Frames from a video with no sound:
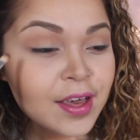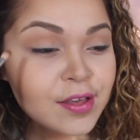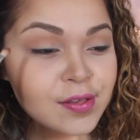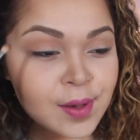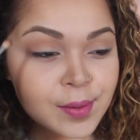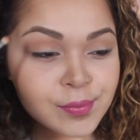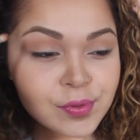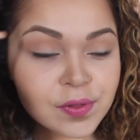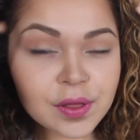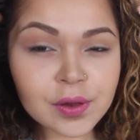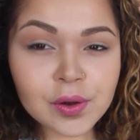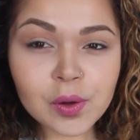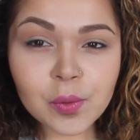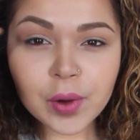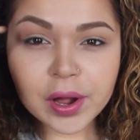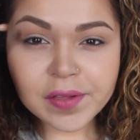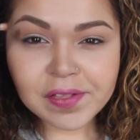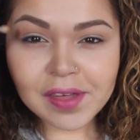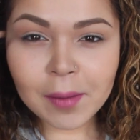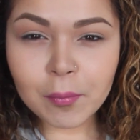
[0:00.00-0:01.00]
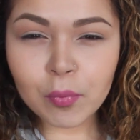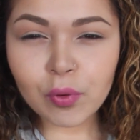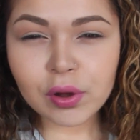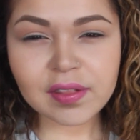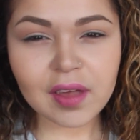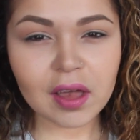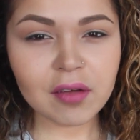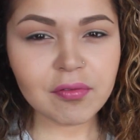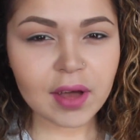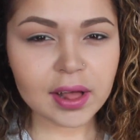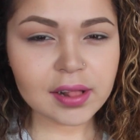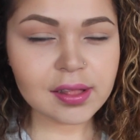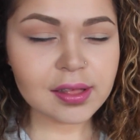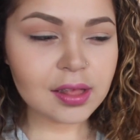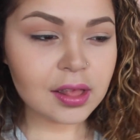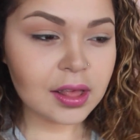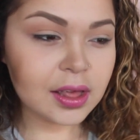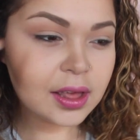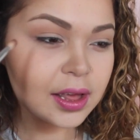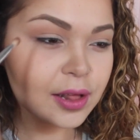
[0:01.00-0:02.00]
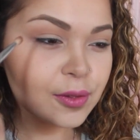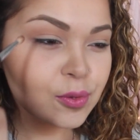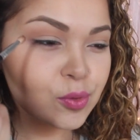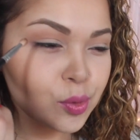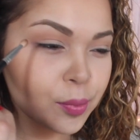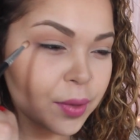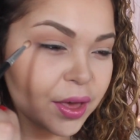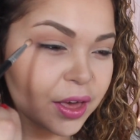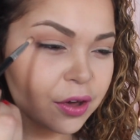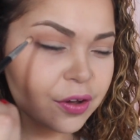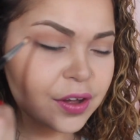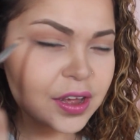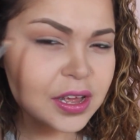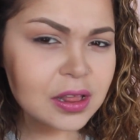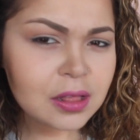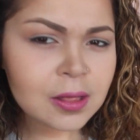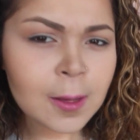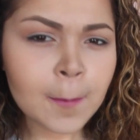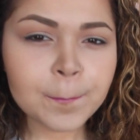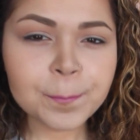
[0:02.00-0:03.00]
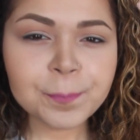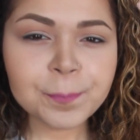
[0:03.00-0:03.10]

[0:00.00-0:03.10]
So I'm just going to work that more directly into my crease.